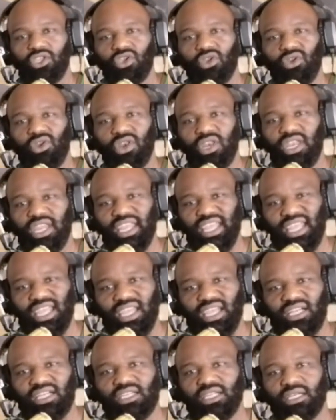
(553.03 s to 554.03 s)
You
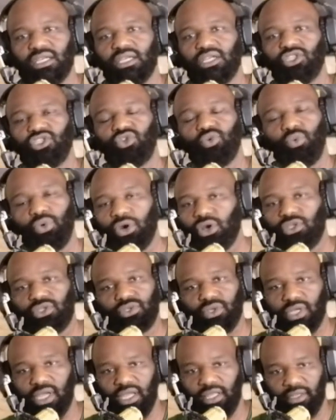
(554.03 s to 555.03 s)
need to work
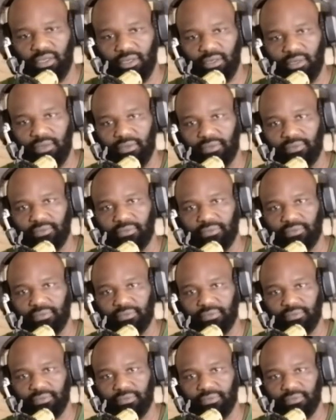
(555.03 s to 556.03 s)
together.
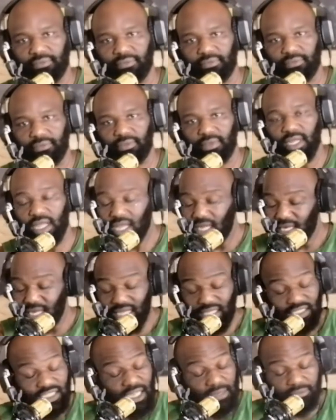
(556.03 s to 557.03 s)

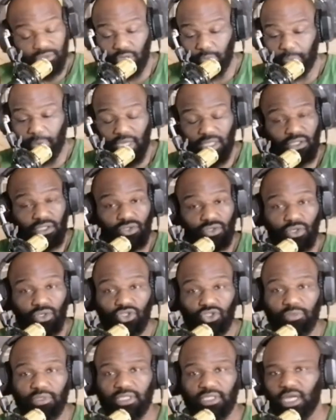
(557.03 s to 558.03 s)
There are times your partner is
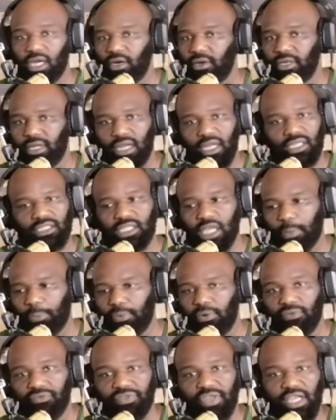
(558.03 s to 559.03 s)
going to be tired. The last
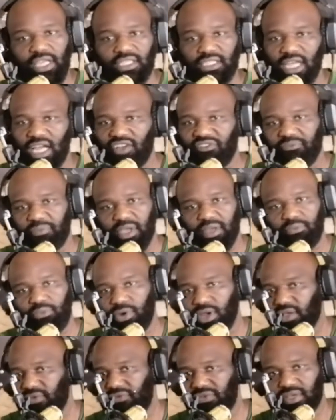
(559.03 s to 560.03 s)
couple of days, I've made
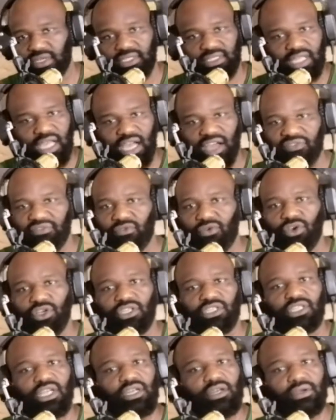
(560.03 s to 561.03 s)
breakfast. I've
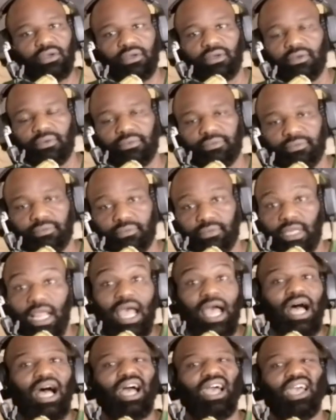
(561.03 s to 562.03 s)
cooked dinner.
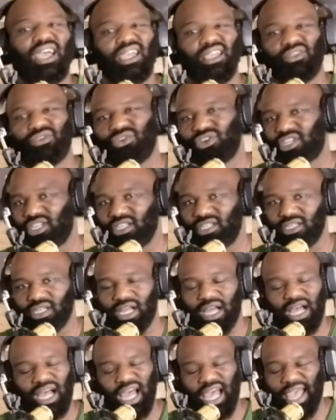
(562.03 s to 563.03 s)
I hate
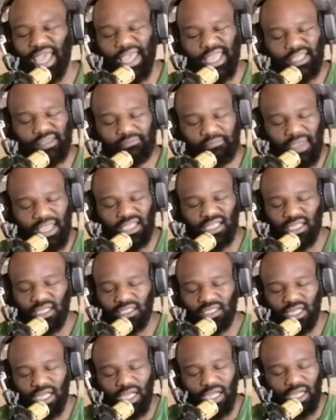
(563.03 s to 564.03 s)
cooking. I hate
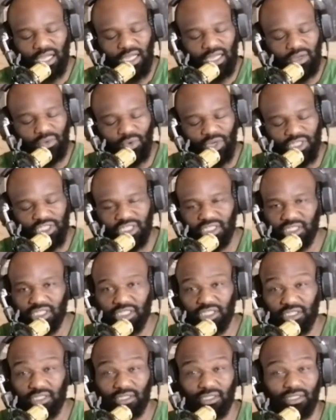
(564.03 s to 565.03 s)
making washing
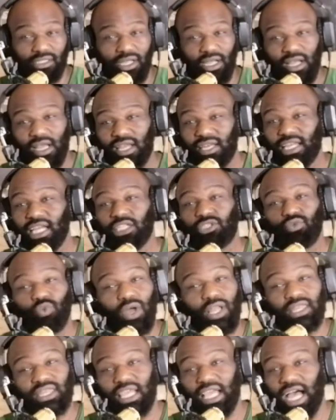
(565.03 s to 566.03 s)
dishes. That's
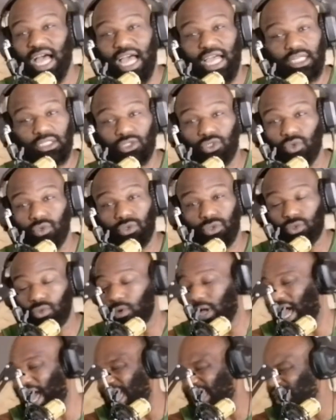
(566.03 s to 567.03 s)
one thing I don't
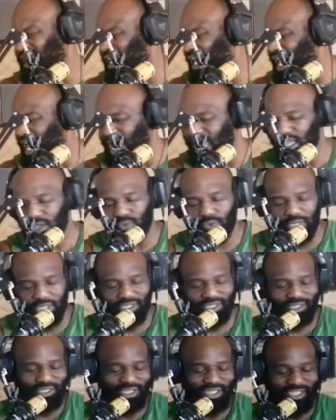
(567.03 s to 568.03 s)
do. I hate
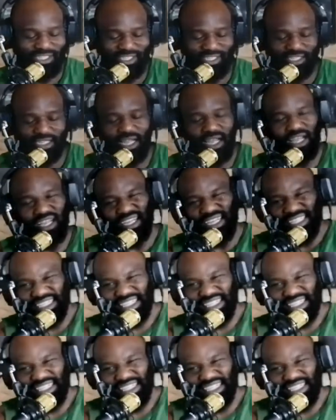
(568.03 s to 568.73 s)
washing dishes.